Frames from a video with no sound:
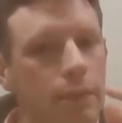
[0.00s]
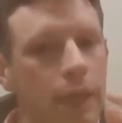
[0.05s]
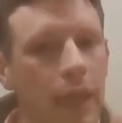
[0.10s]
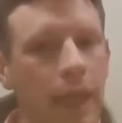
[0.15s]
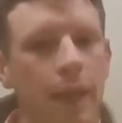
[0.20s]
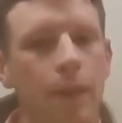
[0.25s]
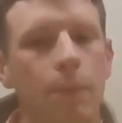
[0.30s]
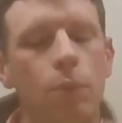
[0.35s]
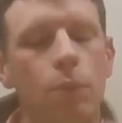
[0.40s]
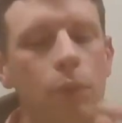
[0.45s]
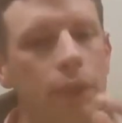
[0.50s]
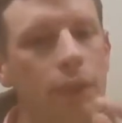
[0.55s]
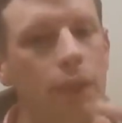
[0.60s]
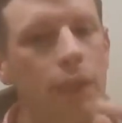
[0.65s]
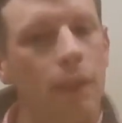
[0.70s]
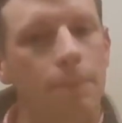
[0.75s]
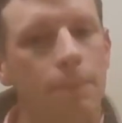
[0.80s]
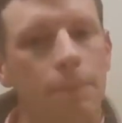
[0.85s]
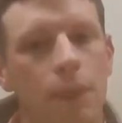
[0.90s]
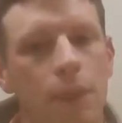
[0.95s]
Can we
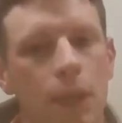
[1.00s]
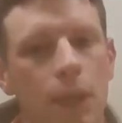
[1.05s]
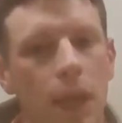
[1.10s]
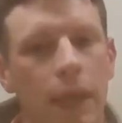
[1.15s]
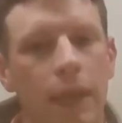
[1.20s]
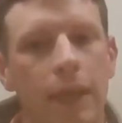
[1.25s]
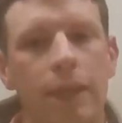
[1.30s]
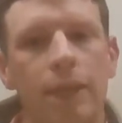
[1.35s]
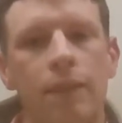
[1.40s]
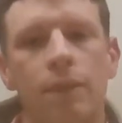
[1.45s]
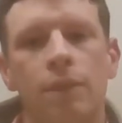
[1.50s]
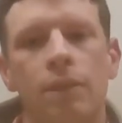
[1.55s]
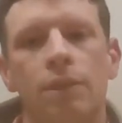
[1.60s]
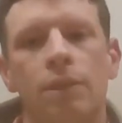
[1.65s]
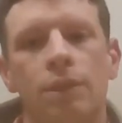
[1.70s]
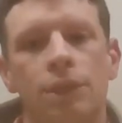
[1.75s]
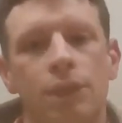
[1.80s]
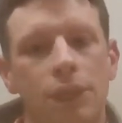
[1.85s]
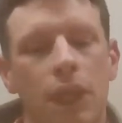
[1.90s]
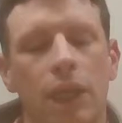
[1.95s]
apply
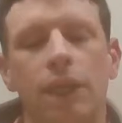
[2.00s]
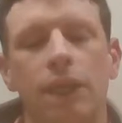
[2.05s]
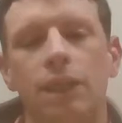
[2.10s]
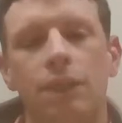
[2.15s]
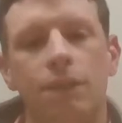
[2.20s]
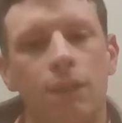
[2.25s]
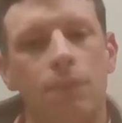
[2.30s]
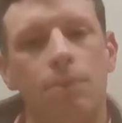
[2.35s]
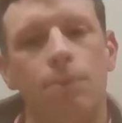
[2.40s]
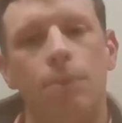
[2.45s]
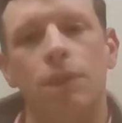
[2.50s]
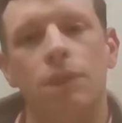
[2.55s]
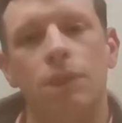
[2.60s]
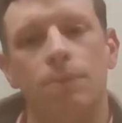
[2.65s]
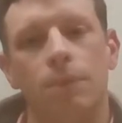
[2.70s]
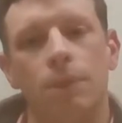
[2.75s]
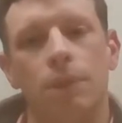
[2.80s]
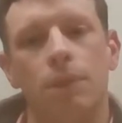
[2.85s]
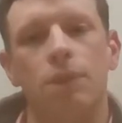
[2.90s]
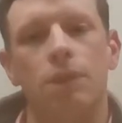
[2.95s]
scientific
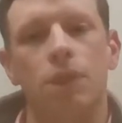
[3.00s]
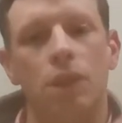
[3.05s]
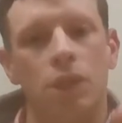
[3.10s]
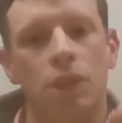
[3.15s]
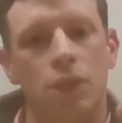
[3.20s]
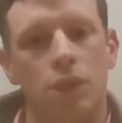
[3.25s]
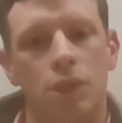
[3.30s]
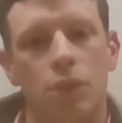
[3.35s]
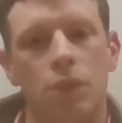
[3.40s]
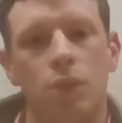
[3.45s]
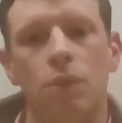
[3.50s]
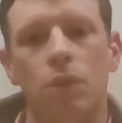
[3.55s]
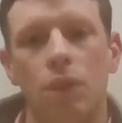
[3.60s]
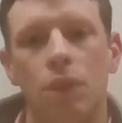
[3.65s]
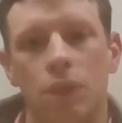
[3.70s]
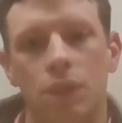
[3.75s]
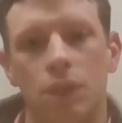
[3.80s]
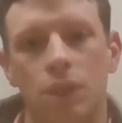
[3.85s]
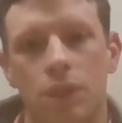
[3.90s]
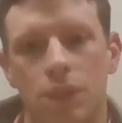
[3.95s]
principles to
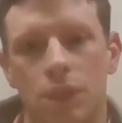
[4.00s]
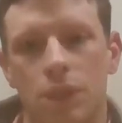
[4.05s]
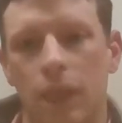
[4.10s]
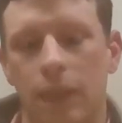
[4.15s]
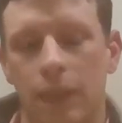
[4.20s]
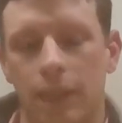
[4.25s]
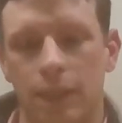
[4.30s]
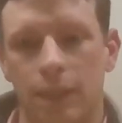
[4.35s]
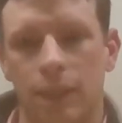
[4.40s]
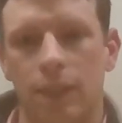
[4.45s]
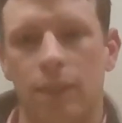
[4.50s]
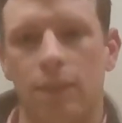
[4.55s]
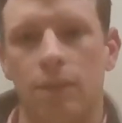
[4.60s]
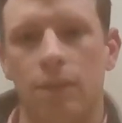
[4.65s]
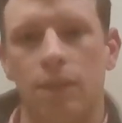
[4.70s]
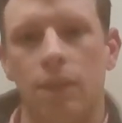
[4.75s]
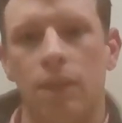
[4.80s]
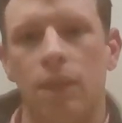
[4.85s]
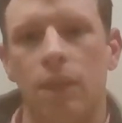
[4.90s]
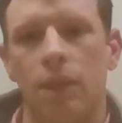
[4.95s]
society
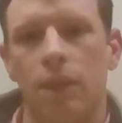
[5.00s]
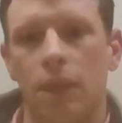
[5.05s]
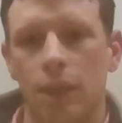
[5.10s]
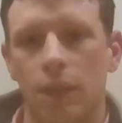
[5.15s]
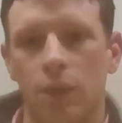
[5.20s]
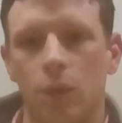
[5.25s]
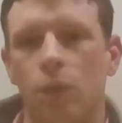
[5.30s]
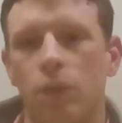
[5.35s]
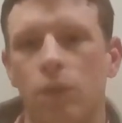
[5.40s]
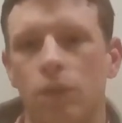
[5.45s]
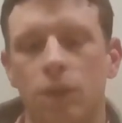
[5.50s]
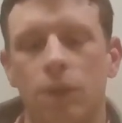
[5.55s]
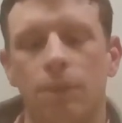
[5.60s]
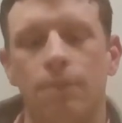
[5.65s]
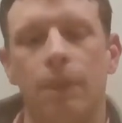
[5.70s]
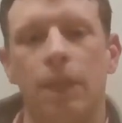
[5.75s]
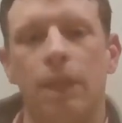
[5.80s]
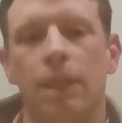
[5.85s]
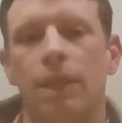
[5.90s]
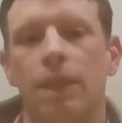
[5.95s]
in order to
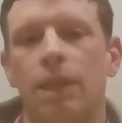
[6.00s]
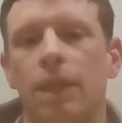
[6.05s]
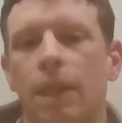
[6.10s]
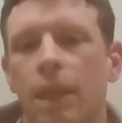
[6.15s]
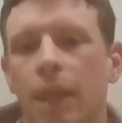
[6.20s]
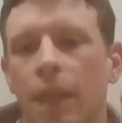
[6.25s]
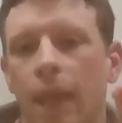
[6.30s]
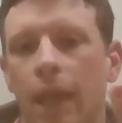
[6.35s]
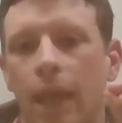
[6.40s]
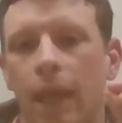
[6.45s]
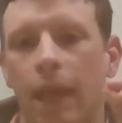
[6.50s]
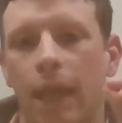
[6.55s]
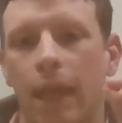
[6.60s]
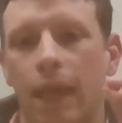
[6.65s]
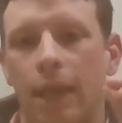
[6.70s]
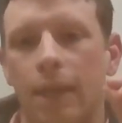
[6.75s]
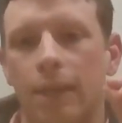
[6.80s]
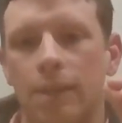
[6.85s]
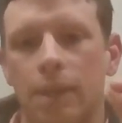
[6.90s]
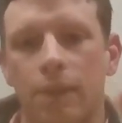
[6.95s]
make it
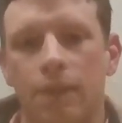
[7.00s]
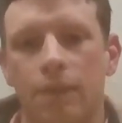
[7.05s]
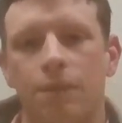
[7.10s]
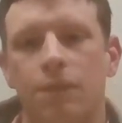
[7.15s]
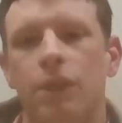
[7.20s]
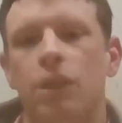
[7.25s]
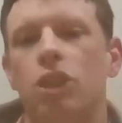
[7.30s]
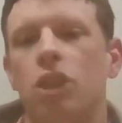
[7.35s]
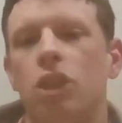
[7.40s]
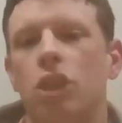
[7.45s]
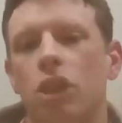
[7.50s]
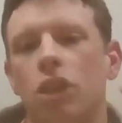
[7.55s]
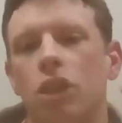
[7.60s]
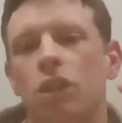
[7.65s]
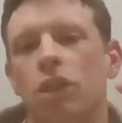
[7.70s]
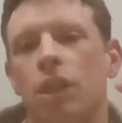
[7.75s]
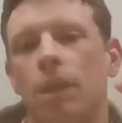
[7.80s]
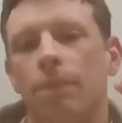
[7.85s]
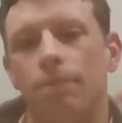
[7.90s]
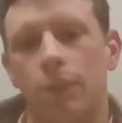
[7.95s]
as
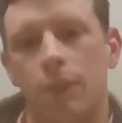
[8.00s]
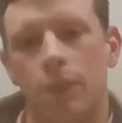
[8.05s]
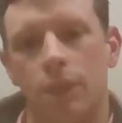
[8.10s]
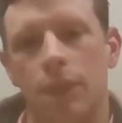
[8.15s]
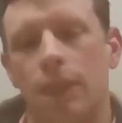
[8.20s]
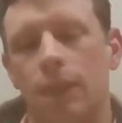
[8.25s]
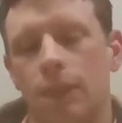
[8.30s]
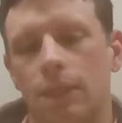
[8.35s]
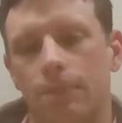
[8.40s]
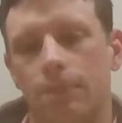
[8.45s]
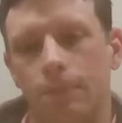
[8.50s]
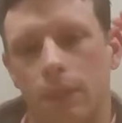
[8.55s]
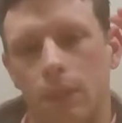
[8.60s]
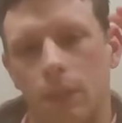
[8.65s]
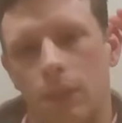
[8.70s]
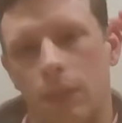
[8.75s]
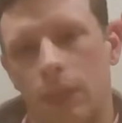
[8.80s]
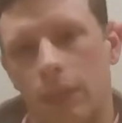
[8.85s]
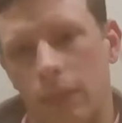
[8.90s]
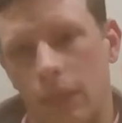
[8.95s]
efficient and
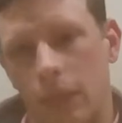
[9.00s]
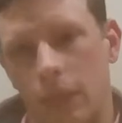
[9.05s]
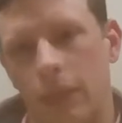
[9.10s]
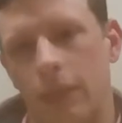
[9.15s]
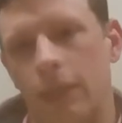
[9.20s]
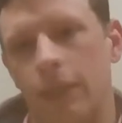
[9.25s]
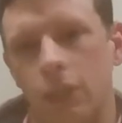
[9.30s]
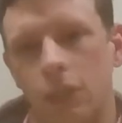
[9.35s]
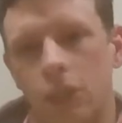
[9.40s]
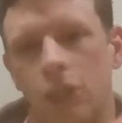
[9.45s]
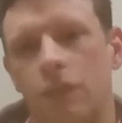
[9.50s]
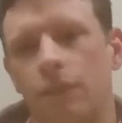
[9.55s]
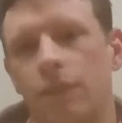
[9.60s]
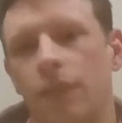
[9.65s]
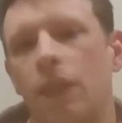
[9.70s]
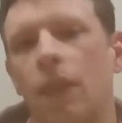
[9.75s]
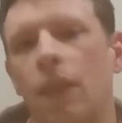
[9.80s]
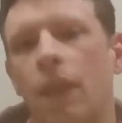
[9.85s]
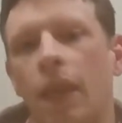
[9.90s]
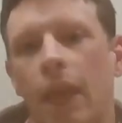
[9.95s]
predictable and high
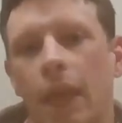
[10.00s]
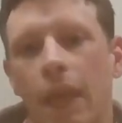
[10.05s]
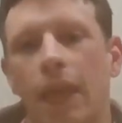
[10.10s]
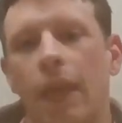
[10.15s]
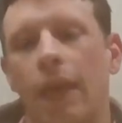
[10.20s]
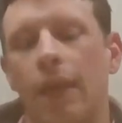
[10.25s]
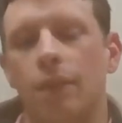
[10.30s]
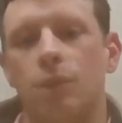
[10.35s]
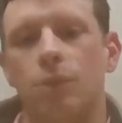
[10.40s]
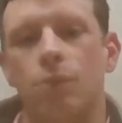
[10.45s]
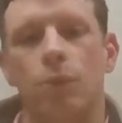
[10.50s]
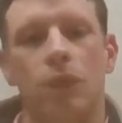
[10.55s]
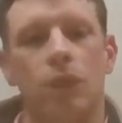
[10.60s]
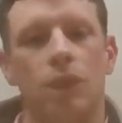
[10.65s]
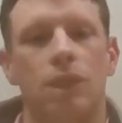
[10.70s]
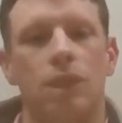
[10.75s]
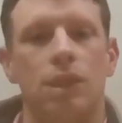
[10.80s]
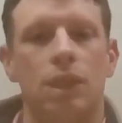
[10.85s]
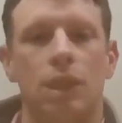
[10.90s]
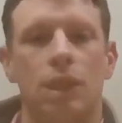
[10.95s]
achieving as we're
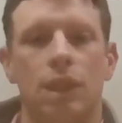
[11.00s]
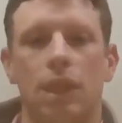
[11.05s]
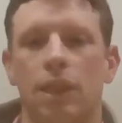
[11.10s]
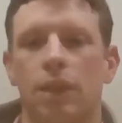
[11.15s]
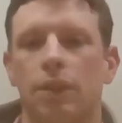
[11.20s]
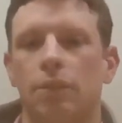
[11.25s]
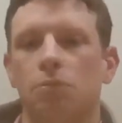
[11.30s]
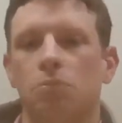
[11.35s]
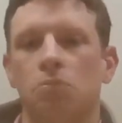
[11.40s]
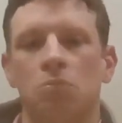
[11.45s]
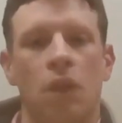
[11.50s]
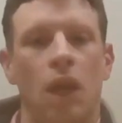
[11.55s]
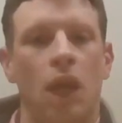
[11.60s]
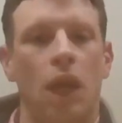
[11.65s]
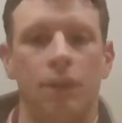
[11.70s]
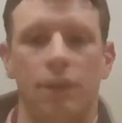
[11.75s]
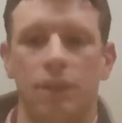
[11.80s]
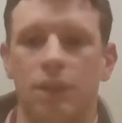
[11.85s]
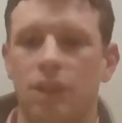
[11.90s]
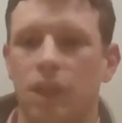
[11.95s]
seeing
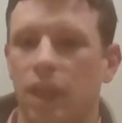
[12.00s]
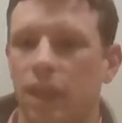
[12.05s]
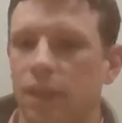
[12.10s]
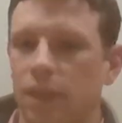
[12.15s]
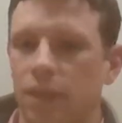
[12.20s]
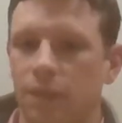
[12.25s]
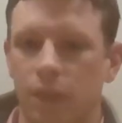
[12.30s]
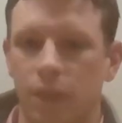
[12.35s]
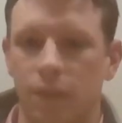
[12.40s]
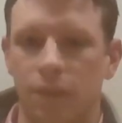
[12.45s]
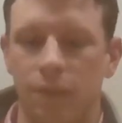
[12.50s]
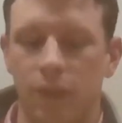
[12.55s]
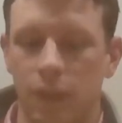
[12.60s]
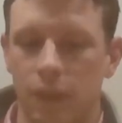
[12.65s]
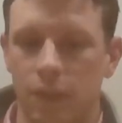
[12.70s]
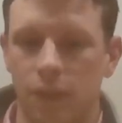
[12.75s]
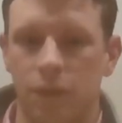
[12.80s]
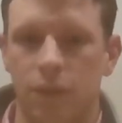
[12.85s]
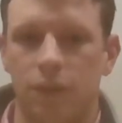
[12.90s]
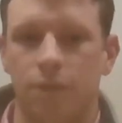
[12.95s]
other scientific
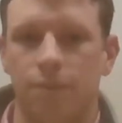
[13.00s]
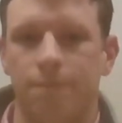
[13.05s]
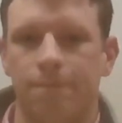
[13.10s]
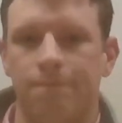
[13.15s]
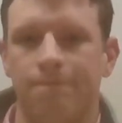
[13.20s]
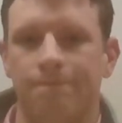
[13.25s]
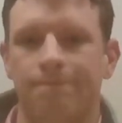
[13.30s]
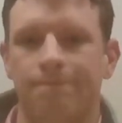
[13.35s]
fields?